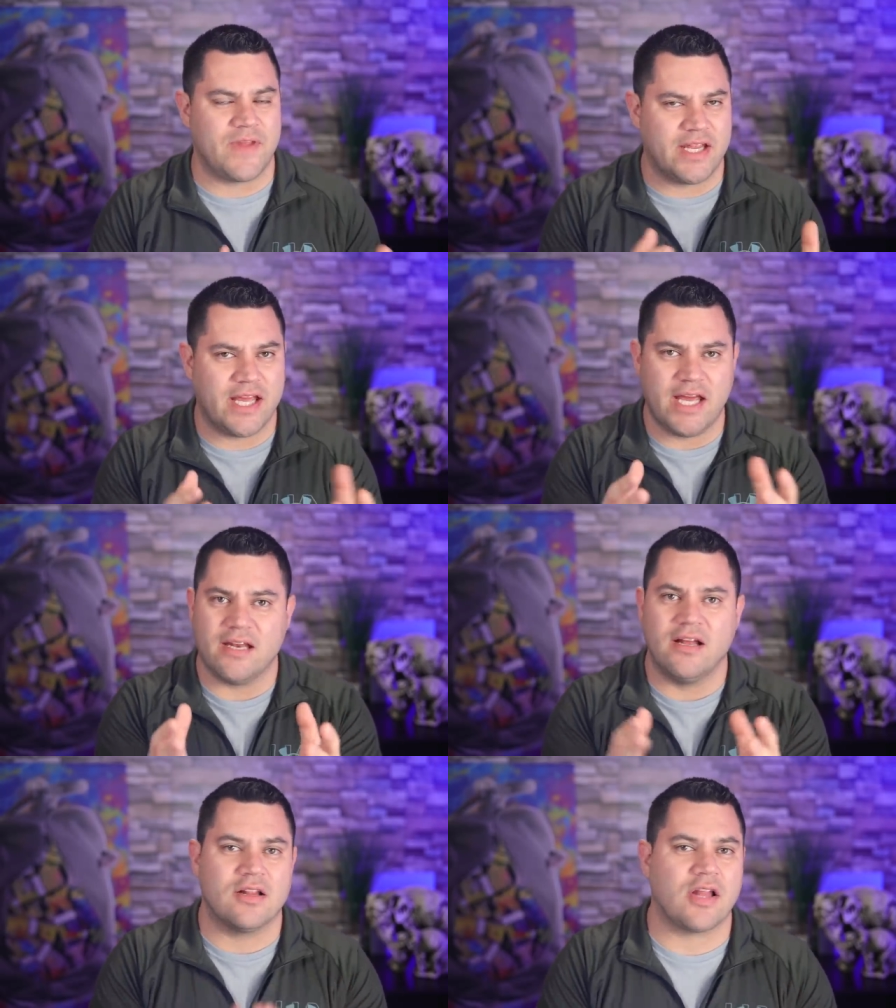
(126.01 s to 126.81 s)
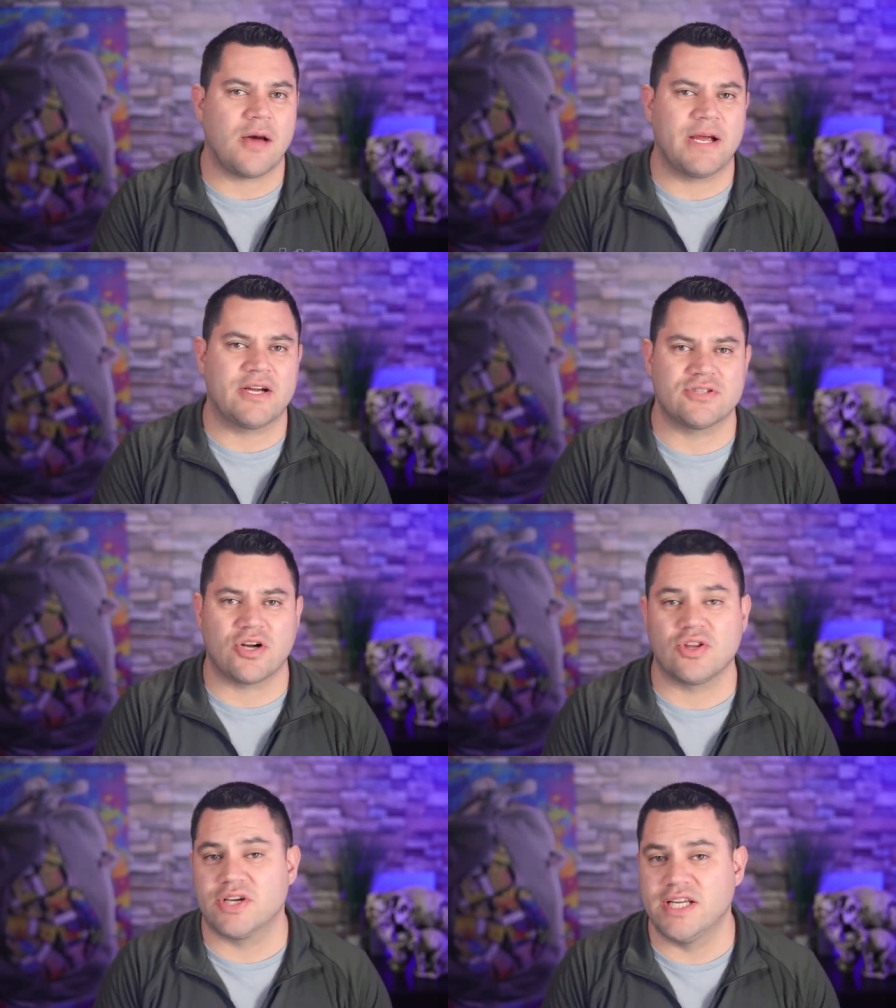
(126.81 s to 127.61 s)
And again, lawmakers
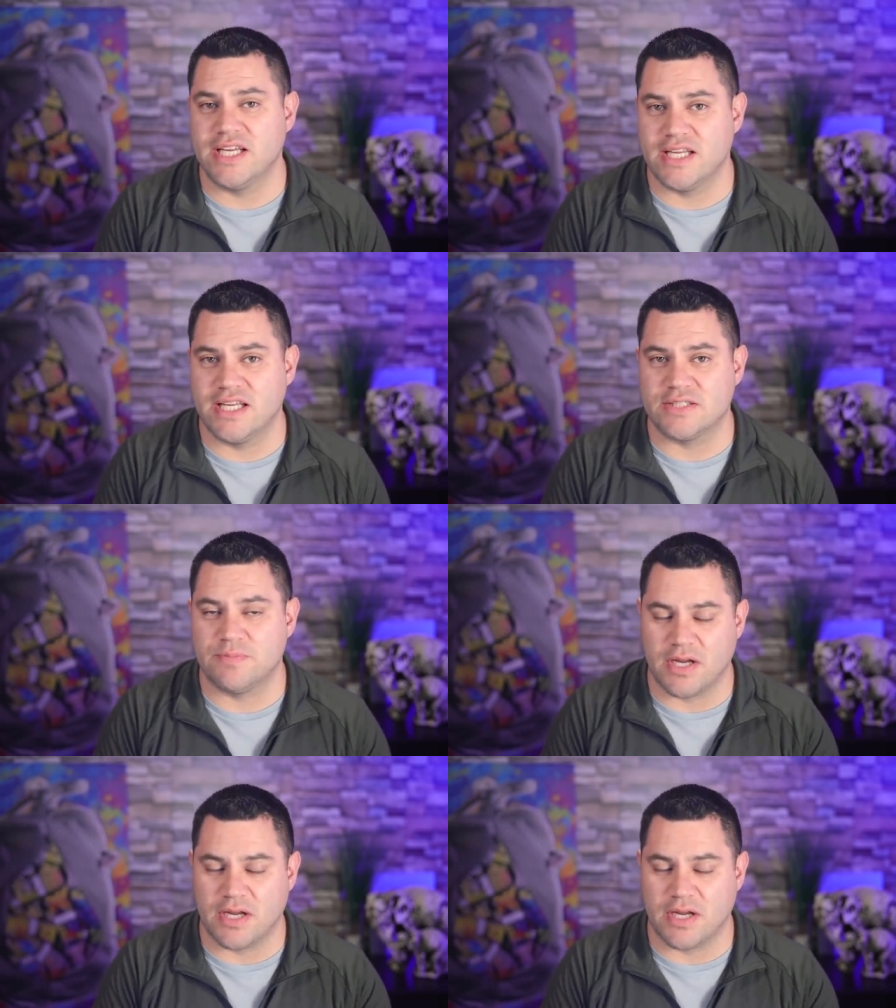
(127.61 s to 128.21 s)
are looking into this,